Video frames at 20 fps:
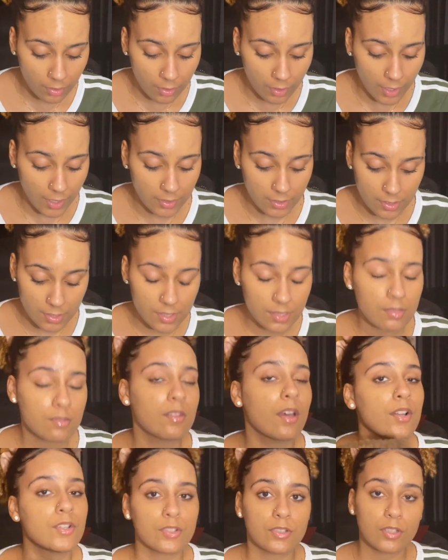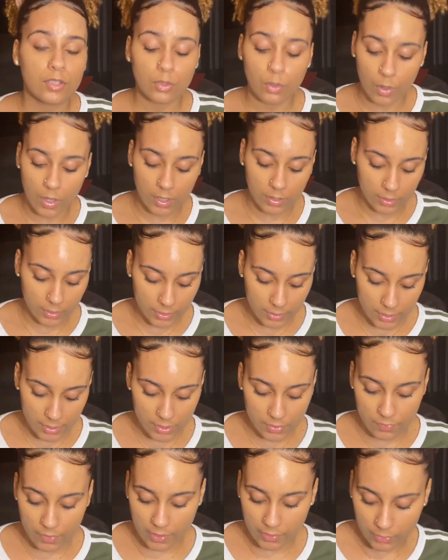And it's such good quality. It's
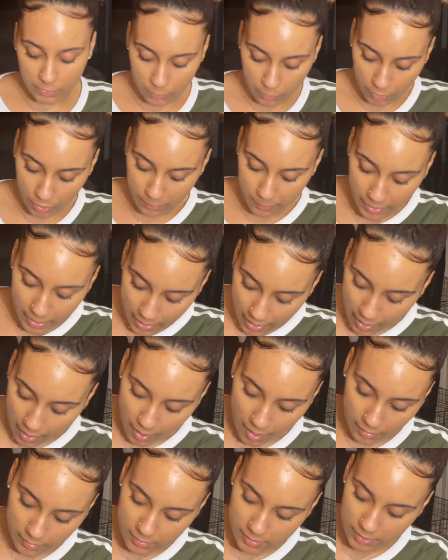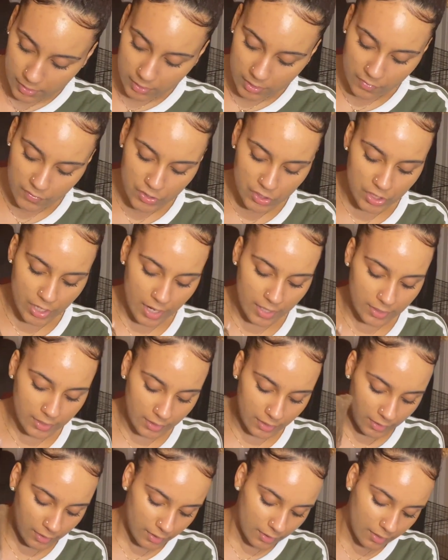very warm. Honestly, love this
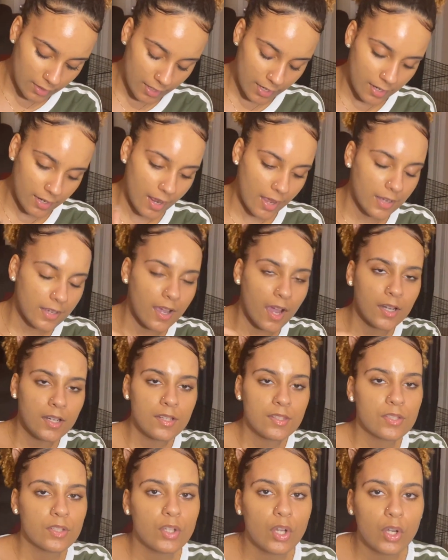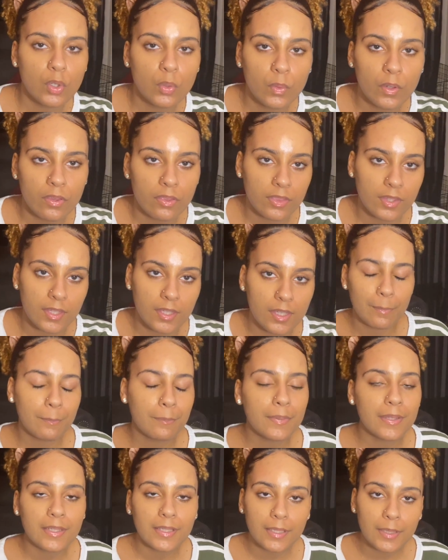jacket. And I got it to go with the
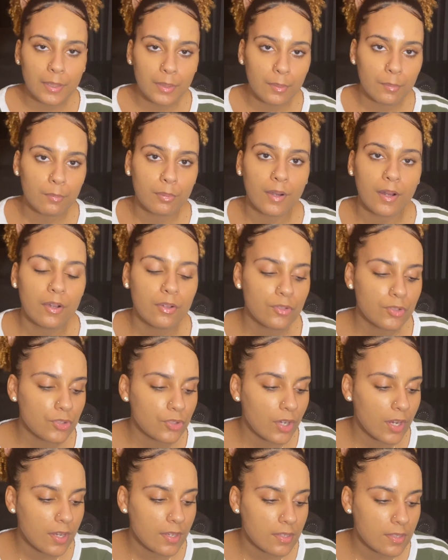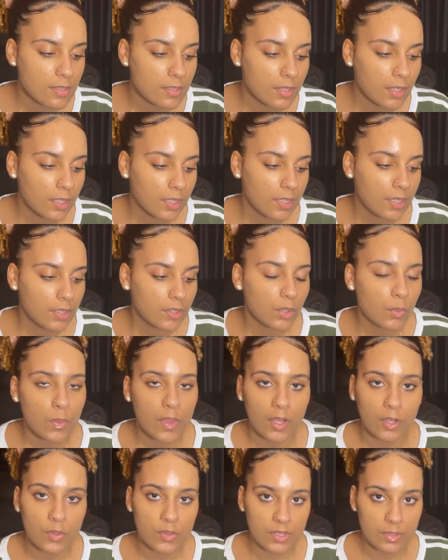mini brown dress, the one
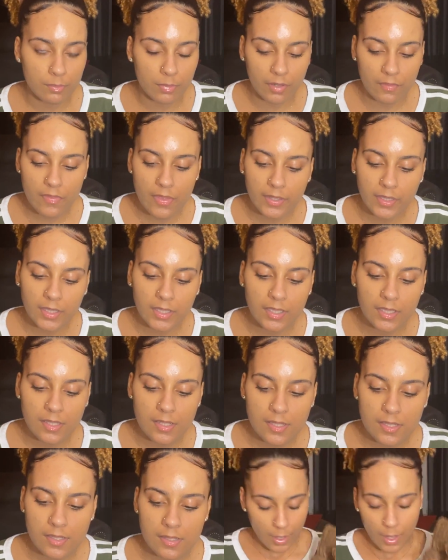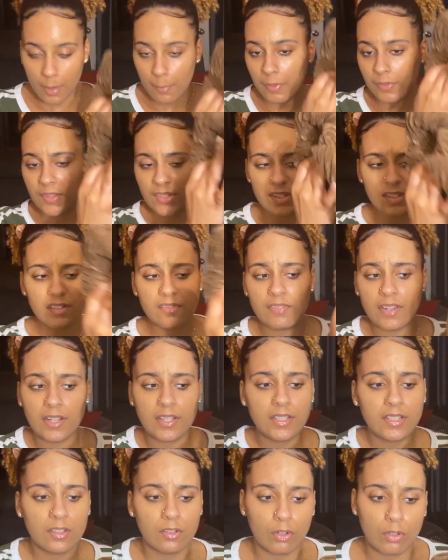that goes above the knees. But this is a very
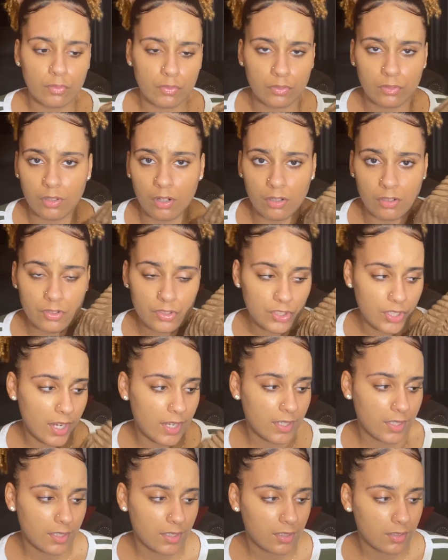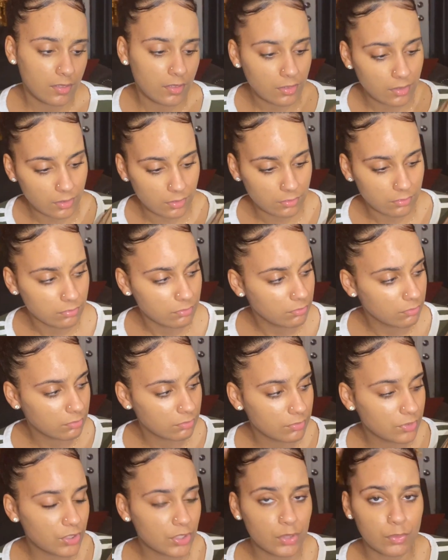good overall jacket, you know,
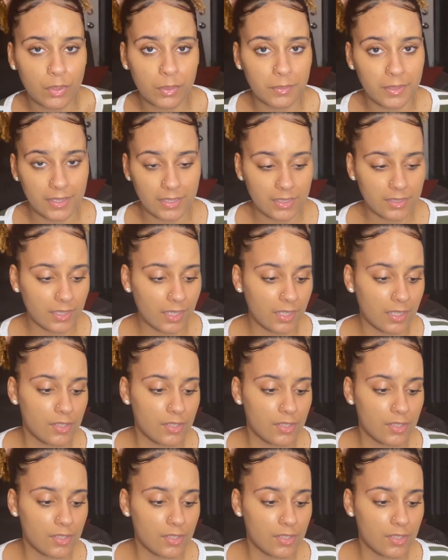just to wear with anything.